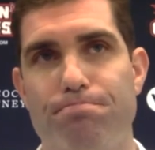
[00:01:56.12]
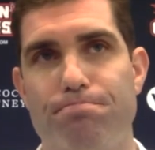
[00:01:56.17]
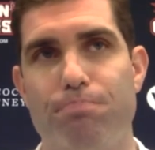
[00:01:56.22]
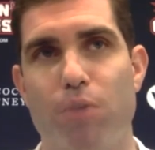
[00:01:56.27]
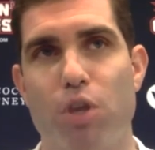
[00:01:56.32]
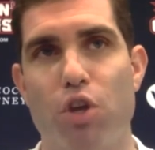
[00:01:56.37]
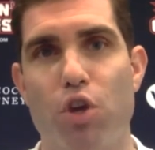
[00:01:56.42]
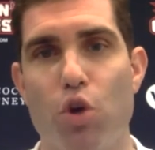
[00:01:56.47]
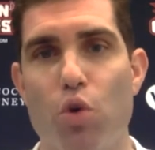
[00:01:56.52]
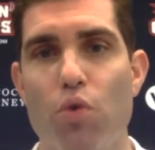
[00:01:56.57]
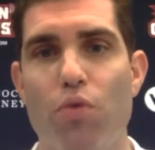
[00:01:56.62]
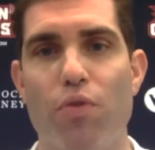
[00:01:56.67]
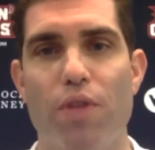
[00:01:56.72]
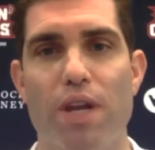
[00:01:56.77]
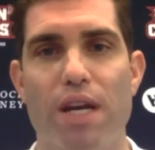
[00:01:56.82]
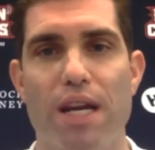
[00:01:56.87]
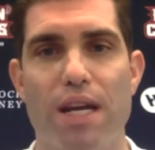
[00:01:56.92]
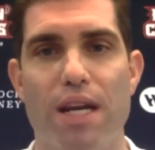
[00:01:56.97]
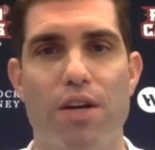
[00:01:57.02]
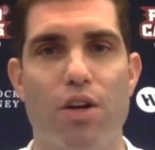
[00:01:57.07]
youth
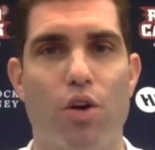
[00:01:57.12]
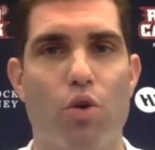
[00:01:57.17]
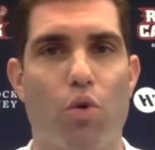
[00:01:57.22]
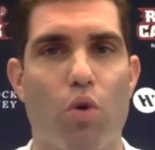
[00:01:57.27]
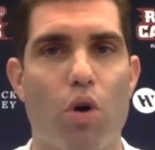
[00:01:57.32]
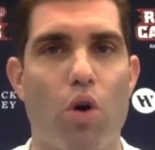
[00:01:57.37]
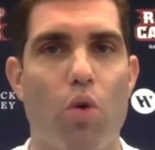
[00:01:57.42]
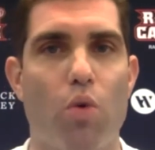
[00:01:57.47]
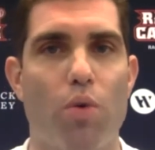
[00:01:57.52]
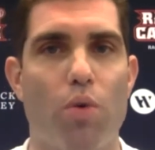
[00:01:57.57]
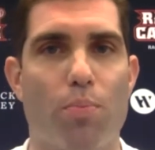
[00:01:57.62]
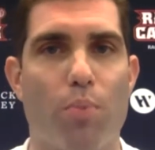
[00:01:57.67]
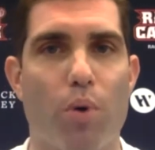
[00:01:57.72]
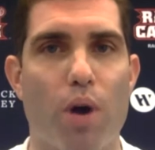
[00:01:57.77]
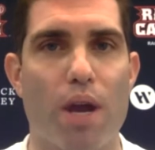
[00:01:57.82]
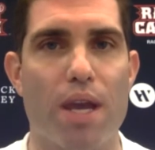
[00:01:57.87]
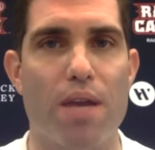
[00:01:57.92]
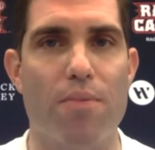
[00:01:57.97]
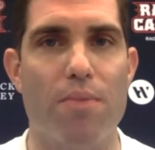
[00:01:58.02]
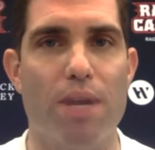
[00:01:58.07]
that needed to grow with
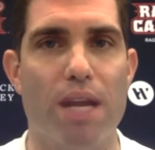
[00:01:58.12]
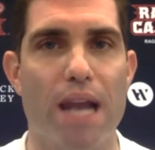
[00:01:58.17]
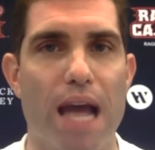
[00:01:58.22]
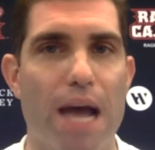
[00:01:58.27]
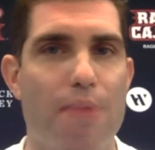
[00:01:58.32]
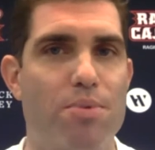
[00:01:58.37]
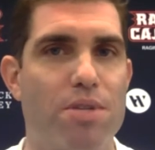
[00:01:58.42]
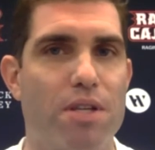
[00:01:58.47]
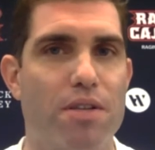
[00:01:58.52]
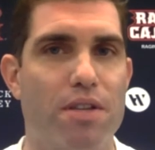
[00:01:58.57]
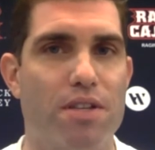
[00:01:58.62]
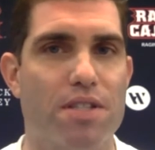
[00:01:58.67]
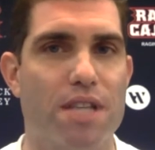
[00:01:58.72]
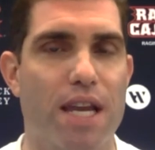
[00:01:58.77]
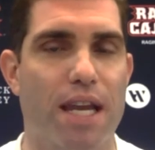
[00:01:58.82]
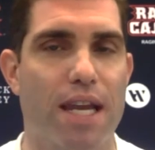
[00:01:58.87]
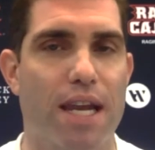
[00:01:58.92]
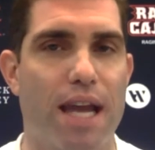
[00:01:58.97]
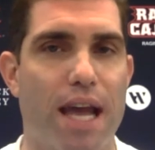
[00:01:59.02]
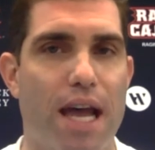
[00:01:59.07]
Brayan being absent in the
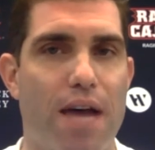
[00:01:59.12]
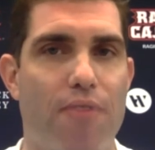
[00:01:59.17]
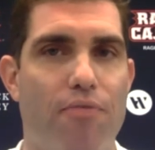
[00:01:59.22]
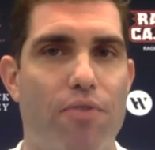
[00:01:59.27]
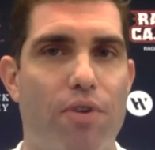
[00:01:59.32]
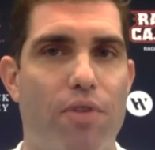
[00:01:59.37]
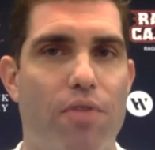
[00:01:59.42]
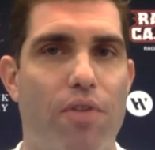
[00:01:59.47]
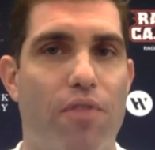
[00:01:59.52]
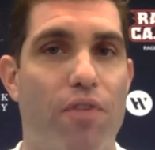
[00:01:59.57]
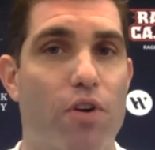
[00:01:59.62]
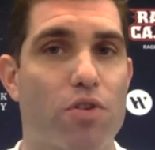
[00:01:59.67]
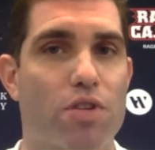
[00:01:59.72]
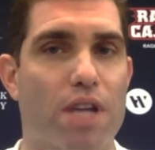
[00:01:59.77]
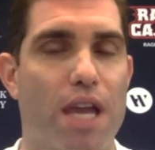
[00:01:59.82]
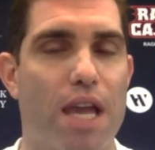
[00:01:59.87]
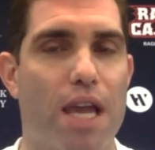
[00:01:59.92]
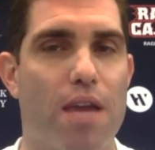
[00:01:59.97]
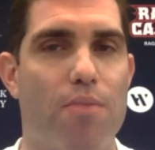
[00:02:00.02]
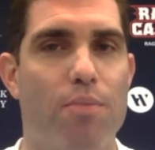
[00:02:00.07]
second half of the first
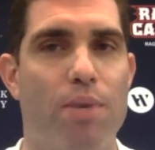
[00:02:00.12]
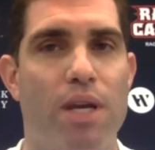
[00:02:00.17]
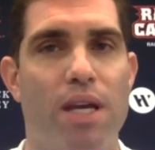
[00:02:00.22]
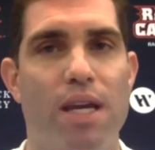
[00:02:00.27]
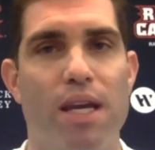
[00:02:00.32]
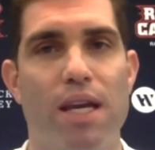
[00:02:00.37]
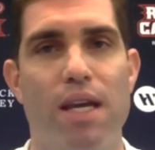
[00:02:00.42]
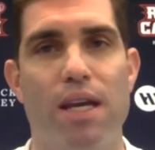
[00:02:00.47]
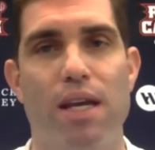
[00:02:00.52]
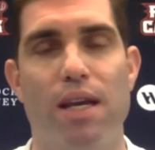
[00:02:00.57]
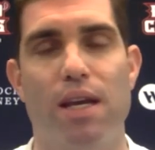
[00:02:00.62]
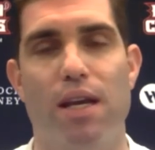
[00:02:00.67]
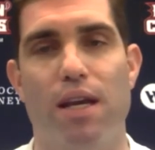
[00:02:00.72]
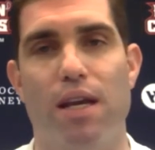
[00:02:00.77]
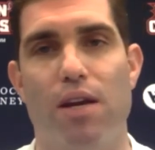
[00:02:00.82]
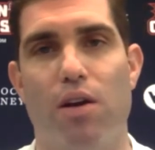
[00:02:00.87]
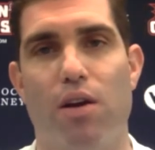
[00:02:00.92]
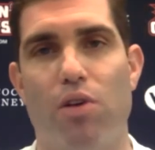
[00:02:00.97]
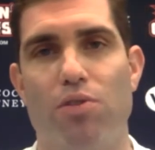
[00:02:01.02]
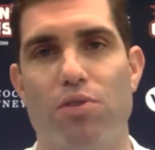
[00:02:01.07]
game
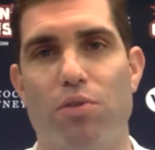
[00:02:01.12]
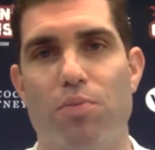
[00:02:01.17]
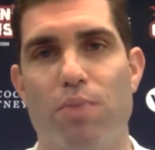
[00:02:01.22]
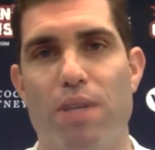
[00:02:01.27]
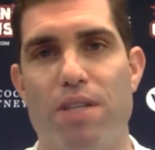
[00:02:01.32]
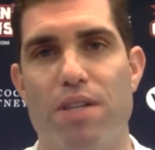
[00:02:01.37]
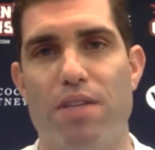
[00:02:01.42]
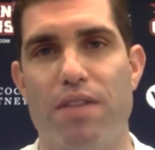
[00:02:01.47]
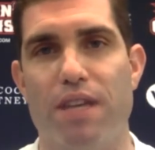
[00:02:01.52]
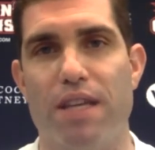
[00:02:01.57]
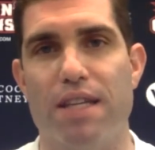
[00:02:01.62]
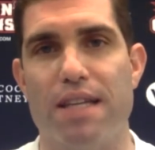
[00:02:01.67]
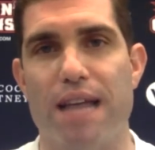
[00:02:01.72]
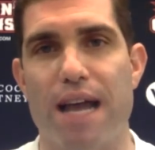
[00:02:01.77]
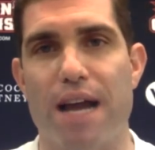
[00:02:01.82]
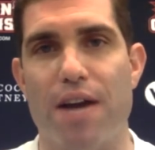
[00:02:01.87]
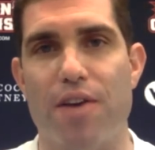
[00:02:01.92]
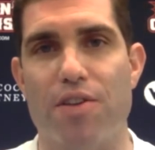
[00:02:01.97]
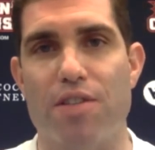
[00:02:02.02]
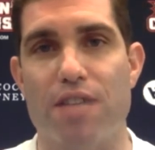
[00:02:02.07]
and also missing the
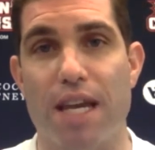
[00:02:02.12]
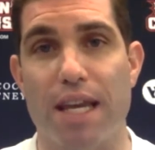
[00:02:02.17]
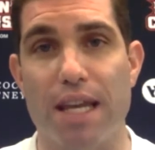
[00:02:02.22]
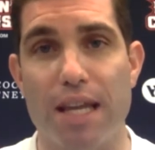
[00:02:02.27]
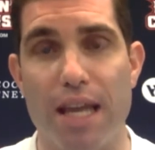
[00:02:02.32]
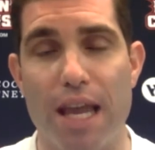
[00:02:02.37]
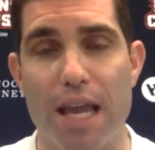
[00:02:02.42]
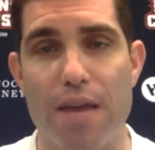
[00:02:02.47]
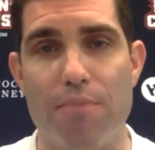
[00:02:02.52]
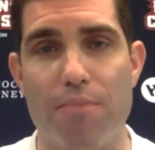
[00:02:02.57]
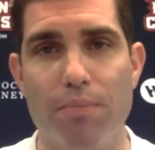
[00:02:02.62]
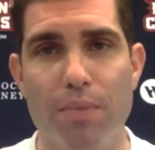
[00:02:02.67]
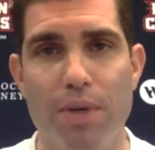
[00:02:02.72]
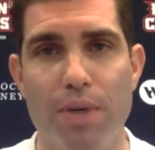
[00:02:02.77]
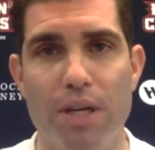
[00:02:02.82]
entire second game.